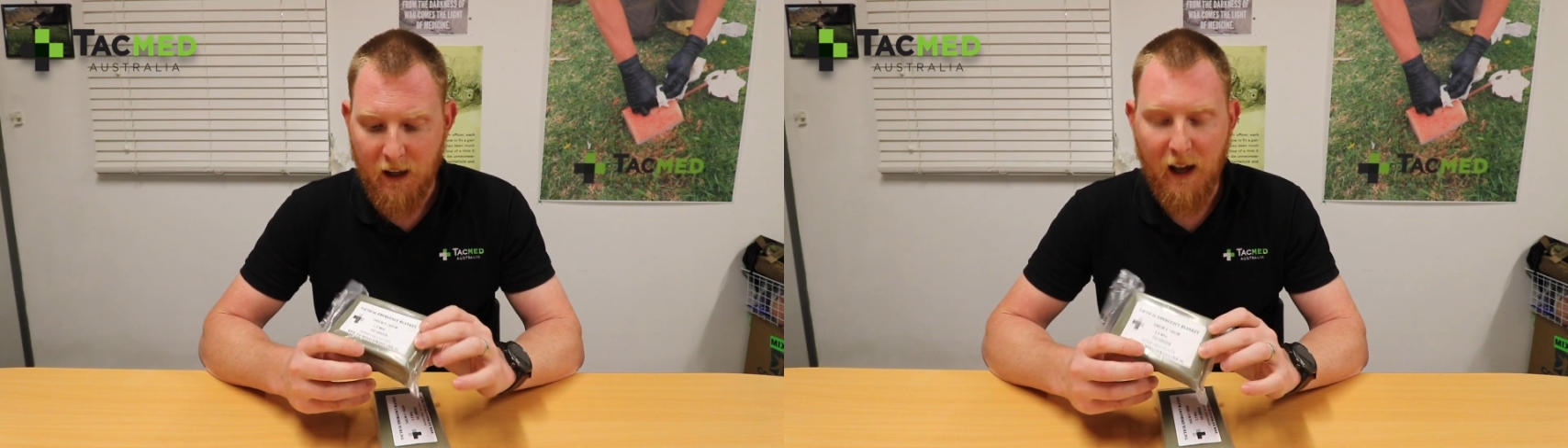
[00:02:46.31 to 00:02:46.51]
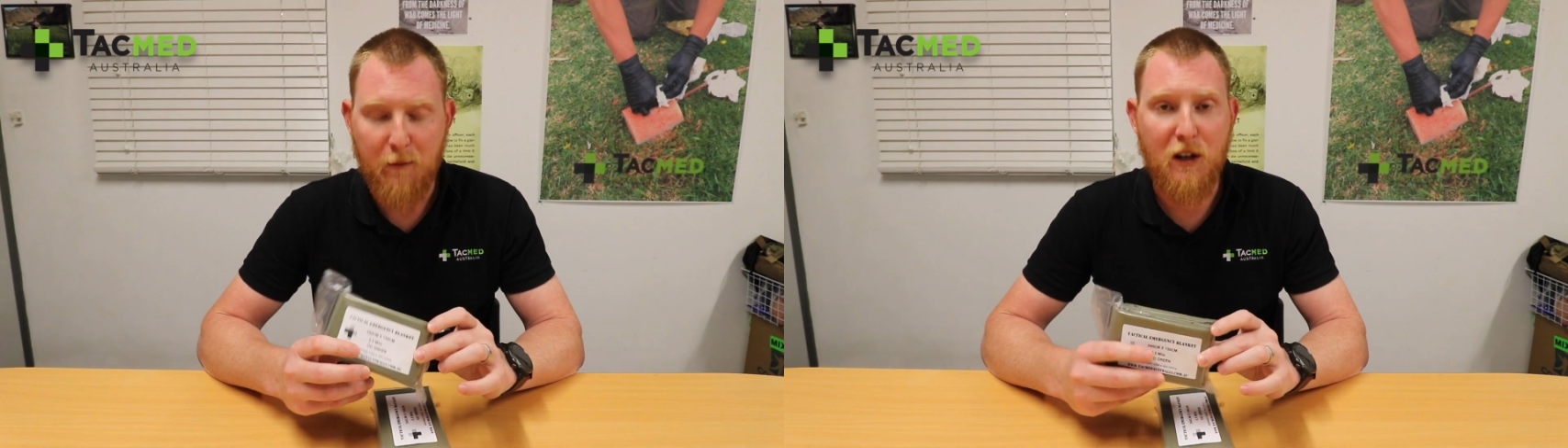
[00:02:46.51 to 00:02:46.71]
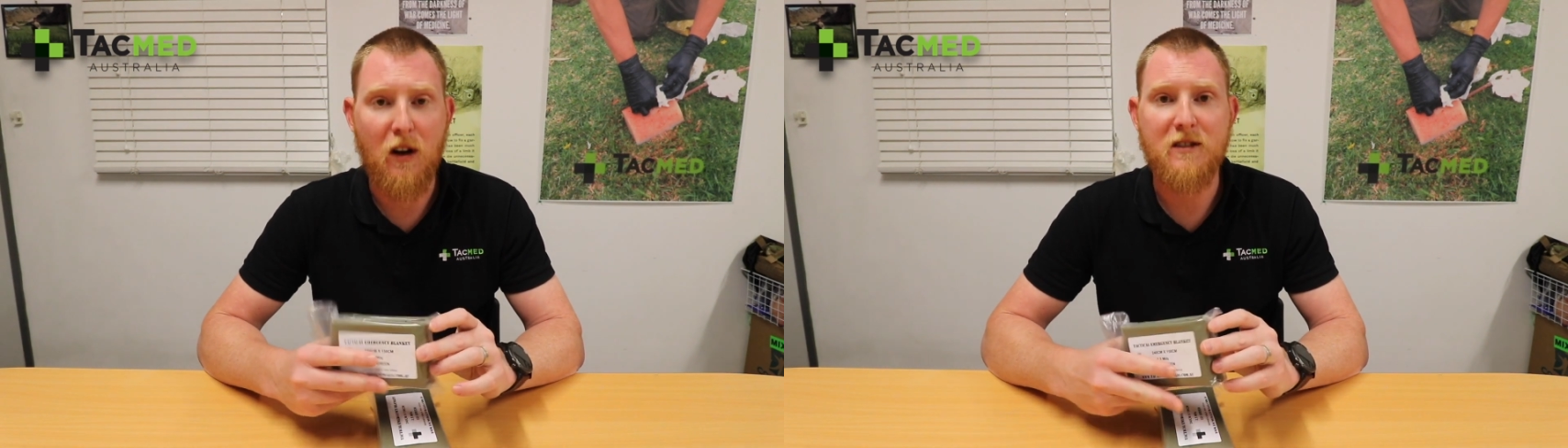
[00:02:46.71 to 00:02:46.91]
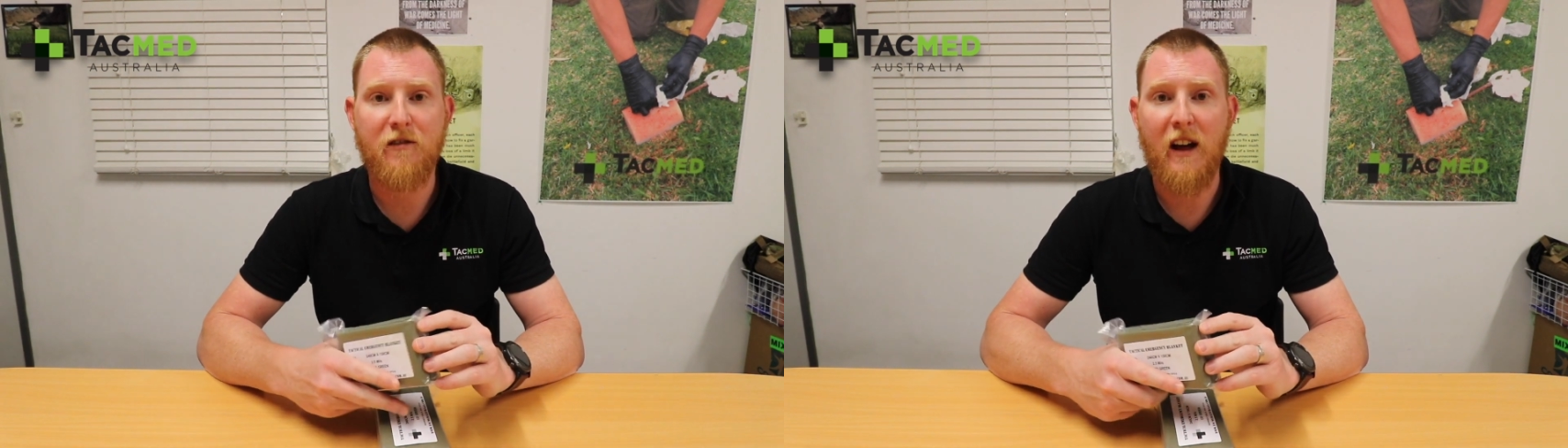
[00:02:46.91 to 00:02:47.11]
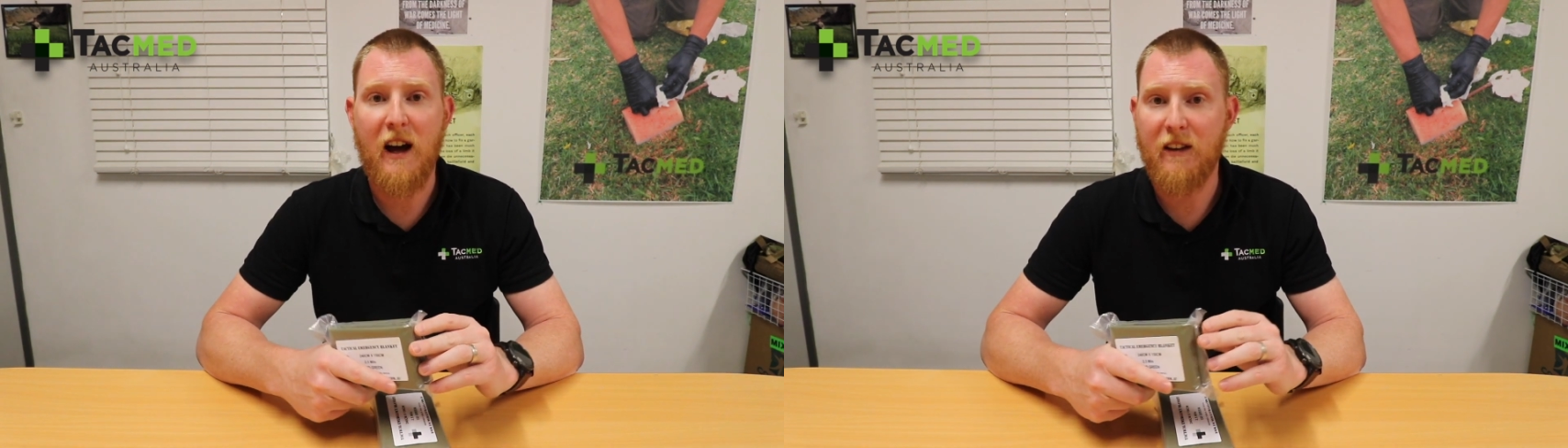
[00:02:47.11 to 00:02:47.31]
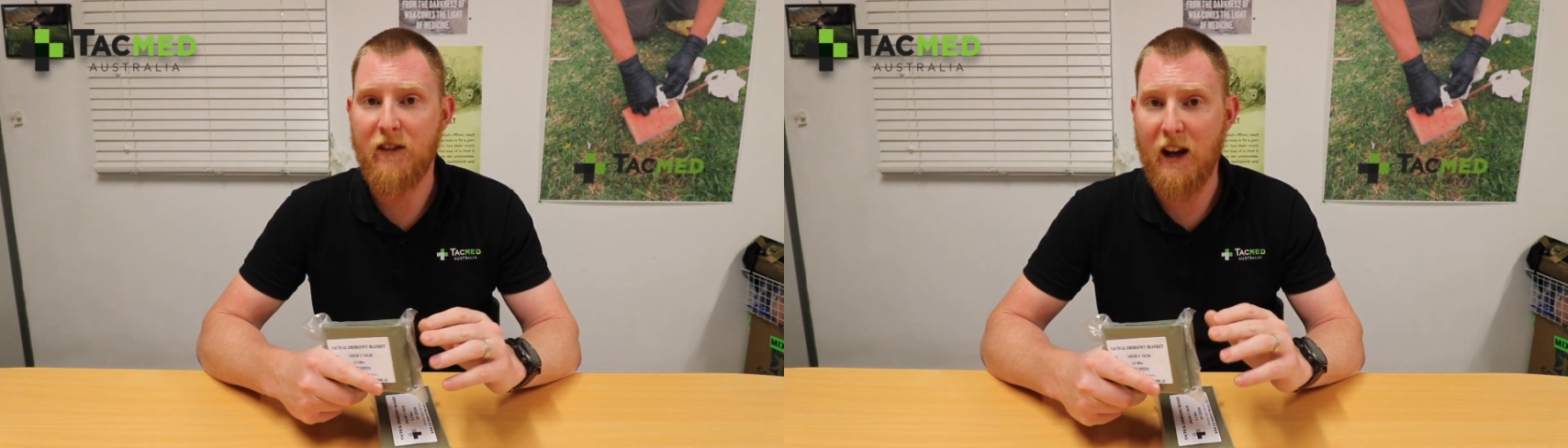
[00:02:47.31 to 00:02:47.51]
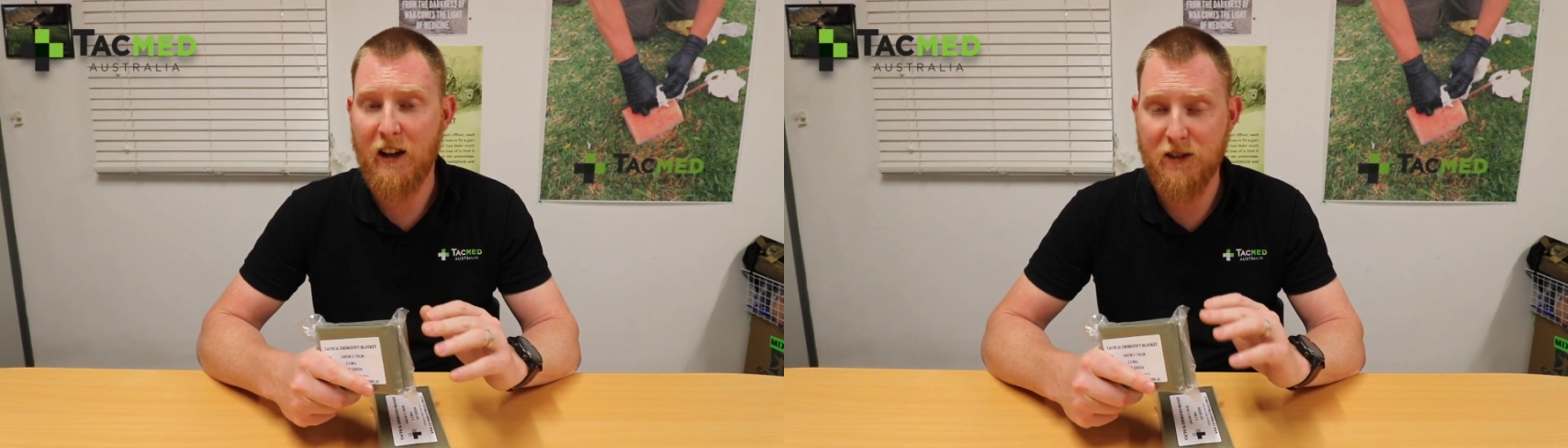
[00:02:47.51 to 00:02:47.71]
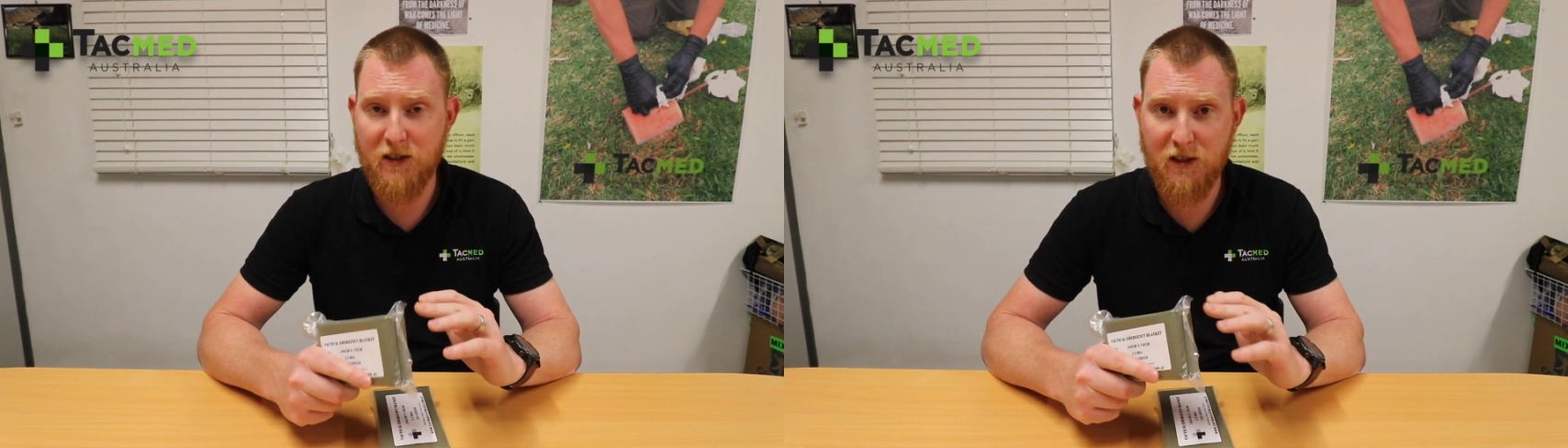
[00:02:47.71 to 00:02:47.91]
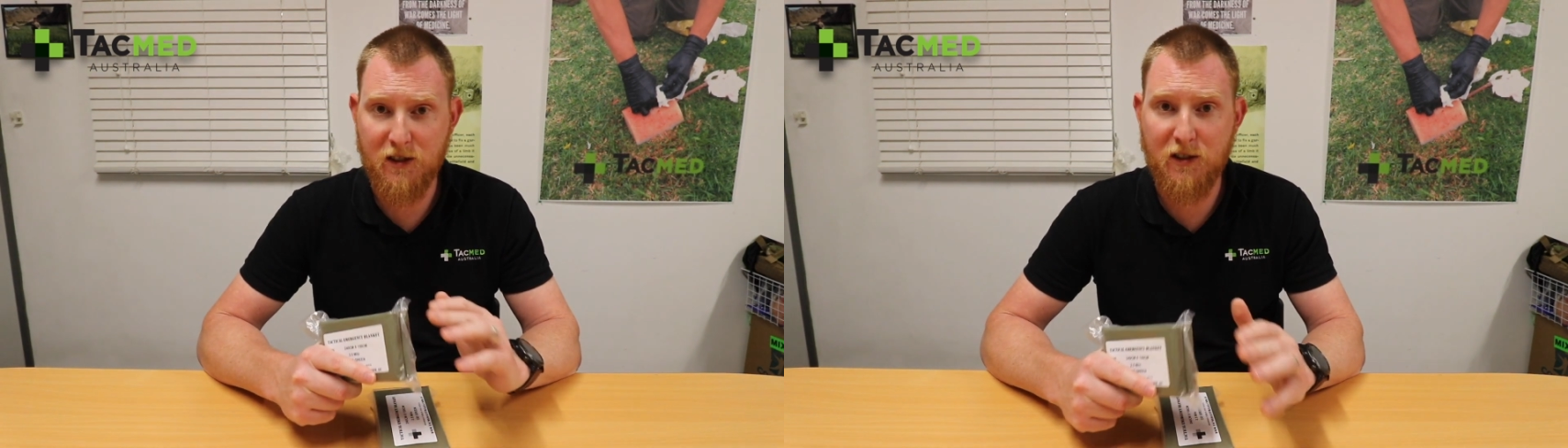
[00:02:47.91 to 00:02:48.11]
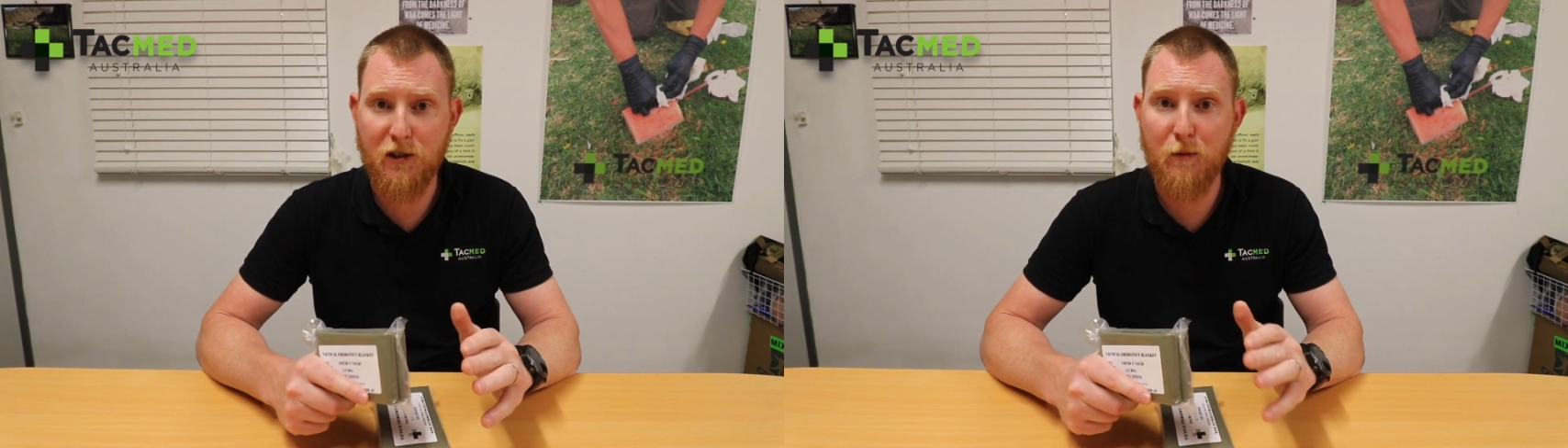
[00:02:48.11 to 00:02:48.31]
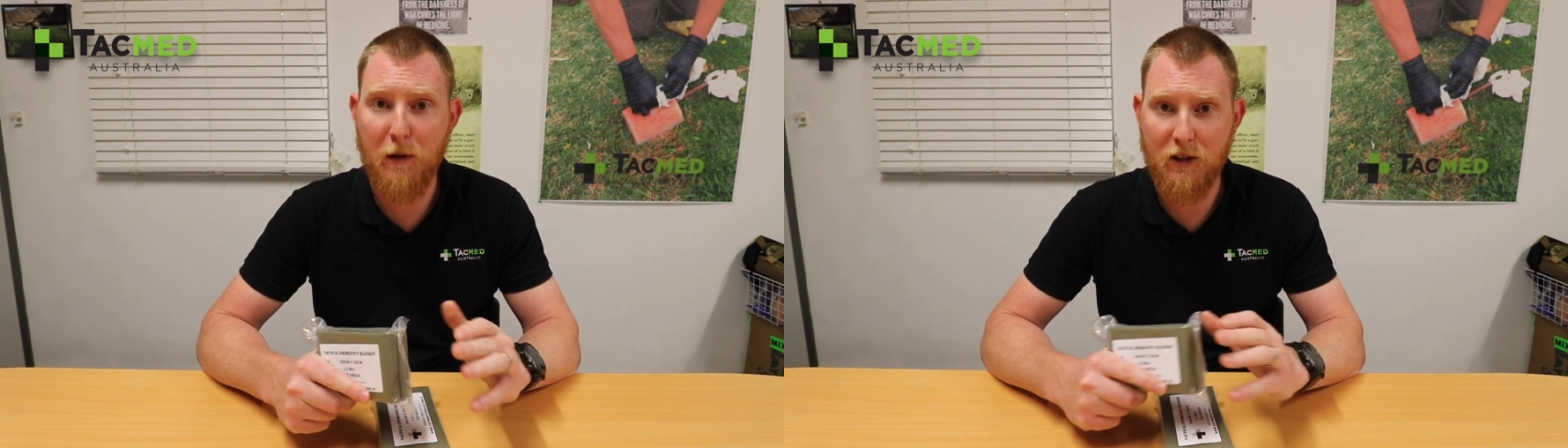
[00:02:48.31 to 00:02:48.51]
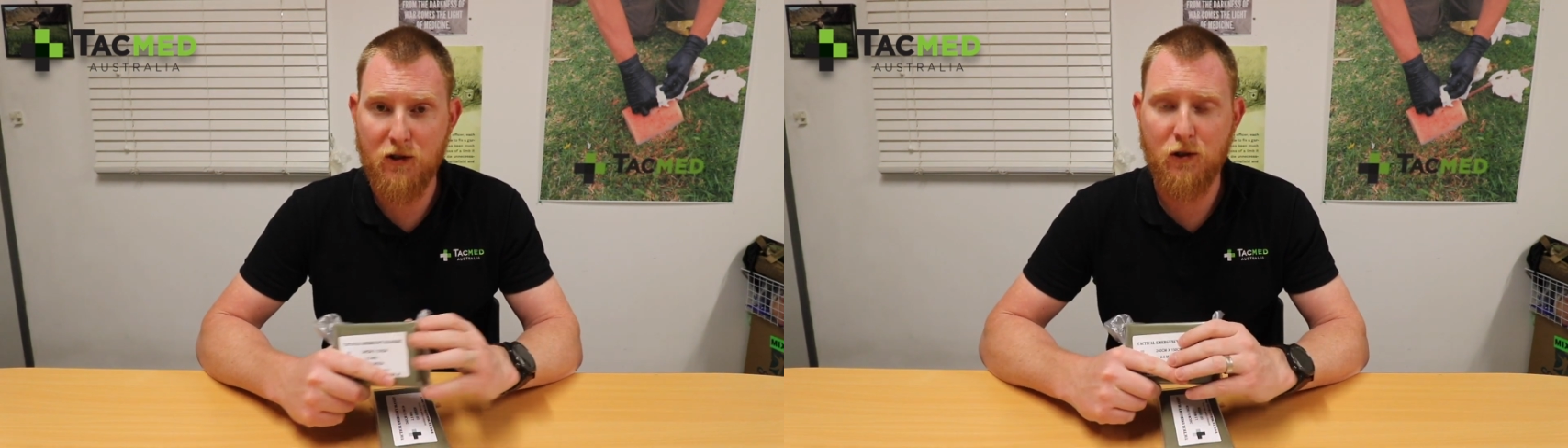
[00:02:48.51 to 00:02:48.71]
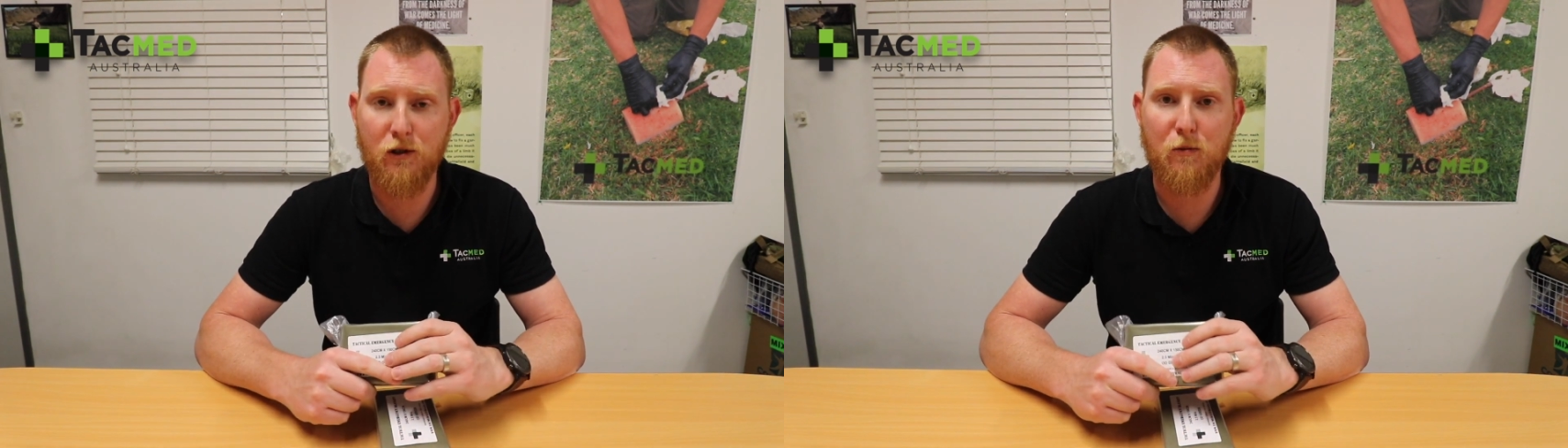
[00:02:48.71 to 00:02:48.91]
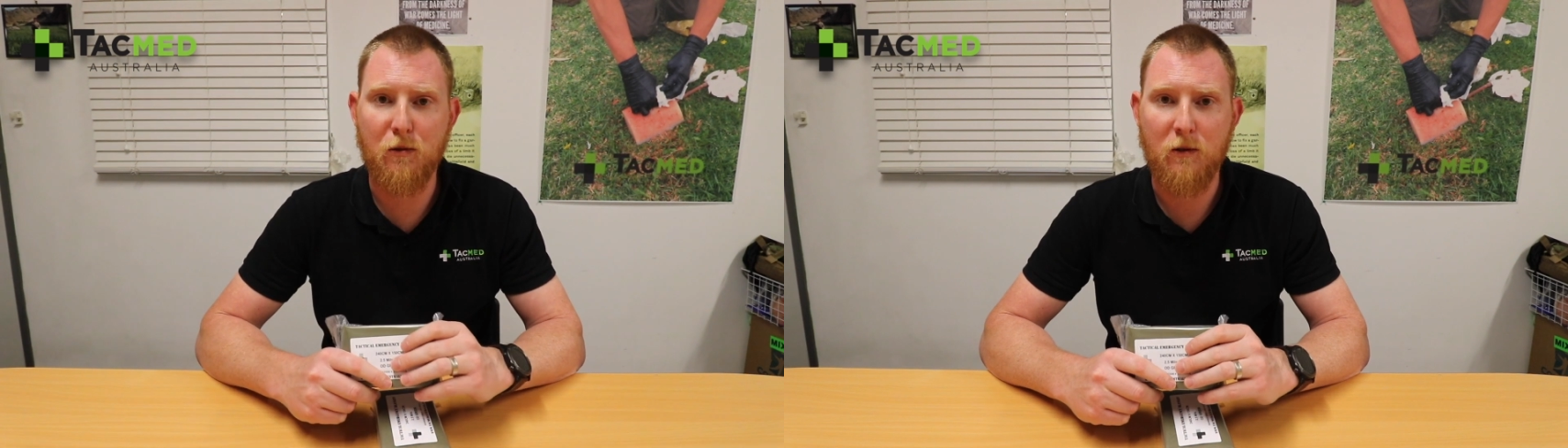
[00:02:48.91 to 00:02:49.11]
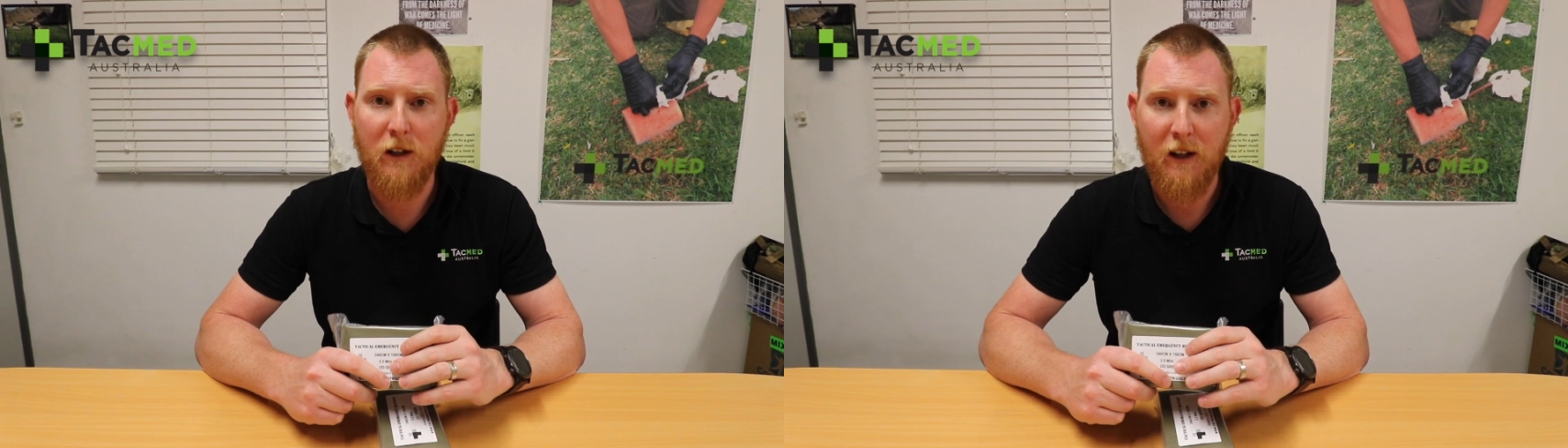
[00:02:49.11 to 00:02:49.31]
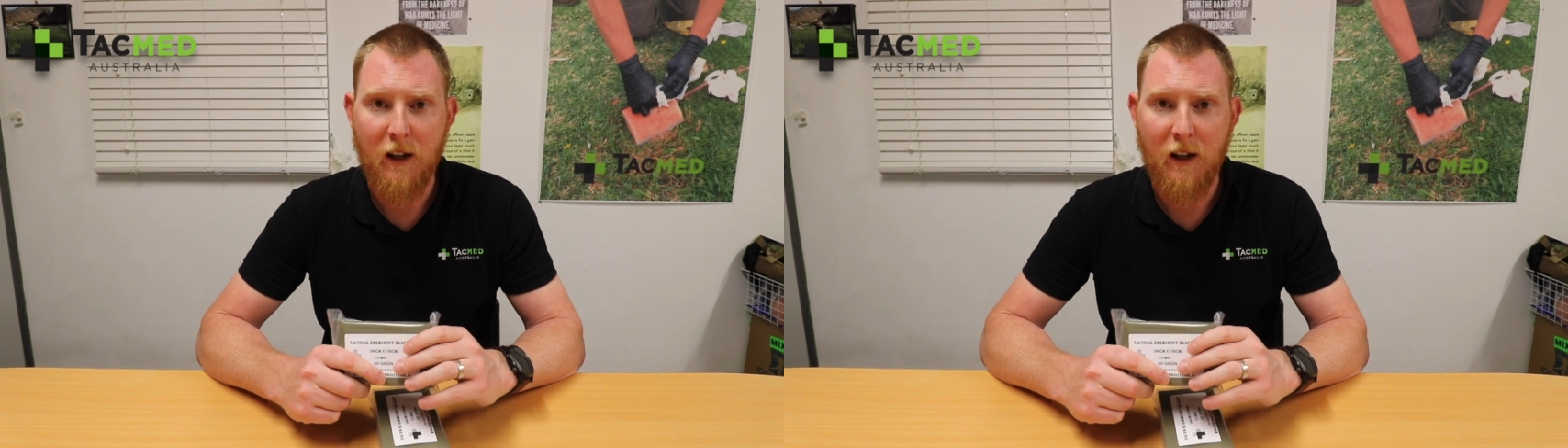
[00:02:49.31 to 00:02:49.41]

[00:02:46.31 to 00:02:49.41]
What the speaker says: and because of that, they're super durable.